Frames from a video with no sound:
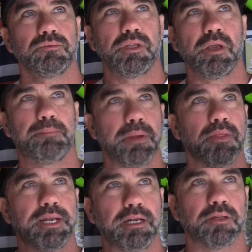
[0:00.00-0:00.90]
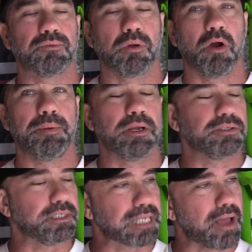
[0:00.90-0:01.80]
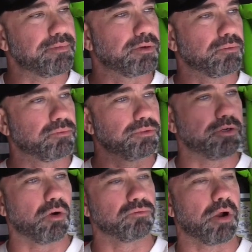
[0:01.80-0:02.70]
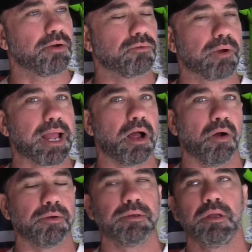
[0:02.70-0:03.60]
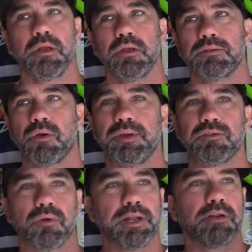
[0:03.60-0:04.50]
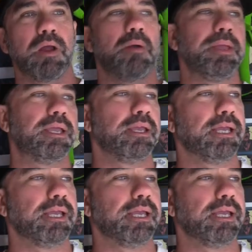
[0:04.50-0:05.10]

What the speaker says: the ability to throw because he's having to, you know, run around. So he's running around making